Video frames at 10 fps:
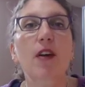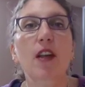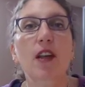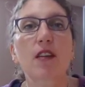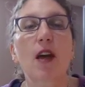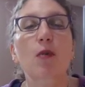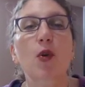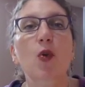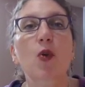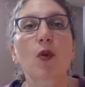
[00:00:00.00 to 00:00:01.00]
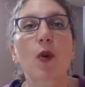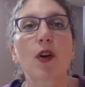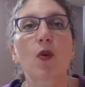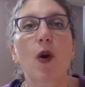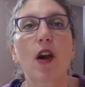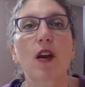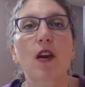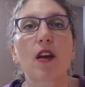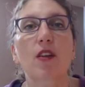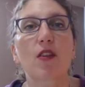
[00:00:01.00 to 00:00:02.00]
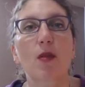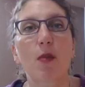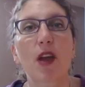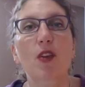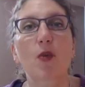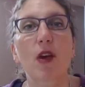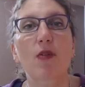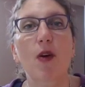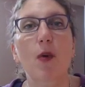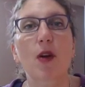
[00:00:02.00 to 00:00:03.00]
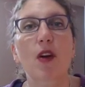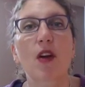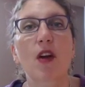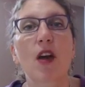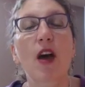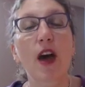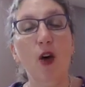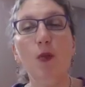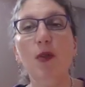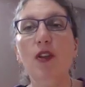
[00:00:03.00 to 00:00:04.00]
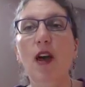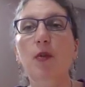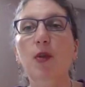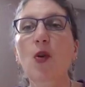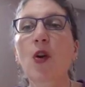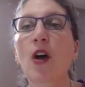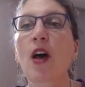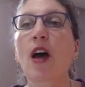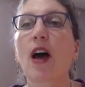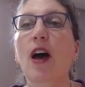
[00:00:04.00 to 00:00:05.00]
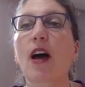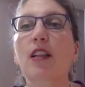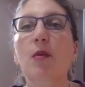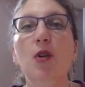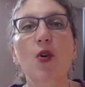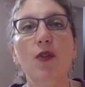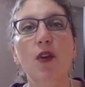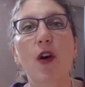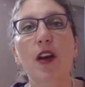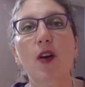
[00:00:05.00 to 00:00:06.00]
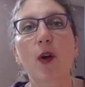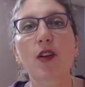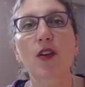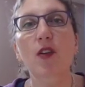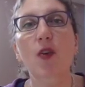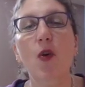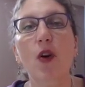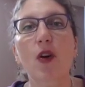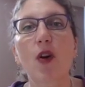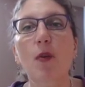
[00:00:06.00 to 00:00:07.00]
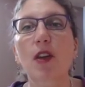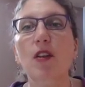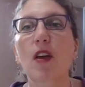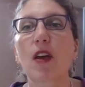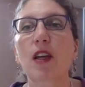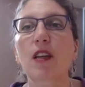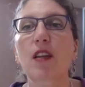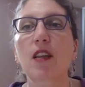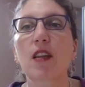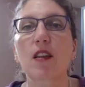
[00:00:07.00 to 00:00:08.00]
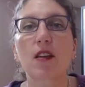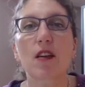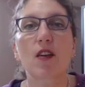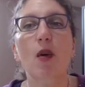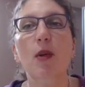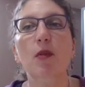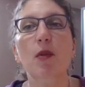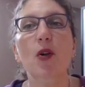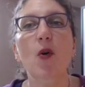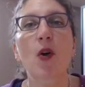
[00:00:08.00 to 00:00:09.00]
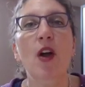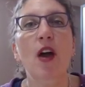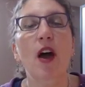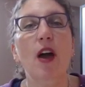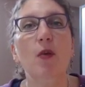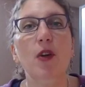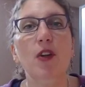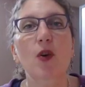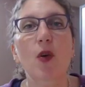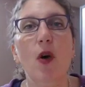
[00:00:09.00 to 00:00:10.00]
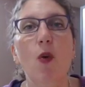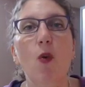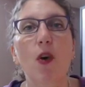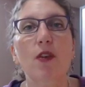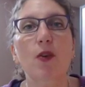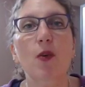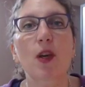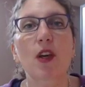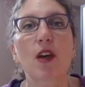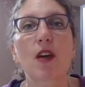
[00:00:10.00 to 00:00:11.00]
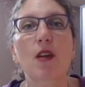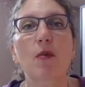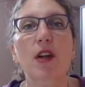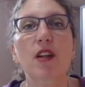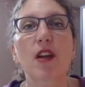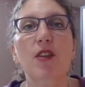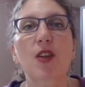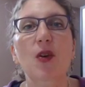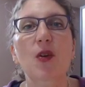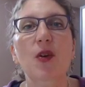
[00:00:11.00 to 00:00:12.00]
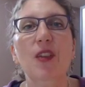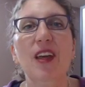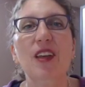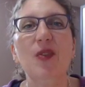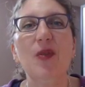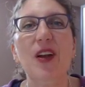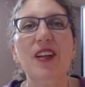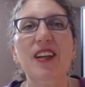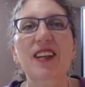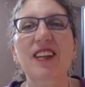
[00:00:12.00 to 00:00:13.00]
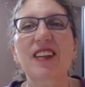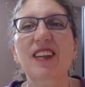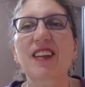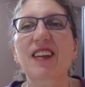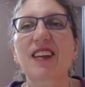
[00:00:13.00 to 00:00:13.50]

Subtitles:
Love and accept who and what you are. It's the best way forward. Hope this helps you. Let me know if you've got any questions or comments in the comments below. I wish you a wonderful week. Much love to you. Thanks for watching.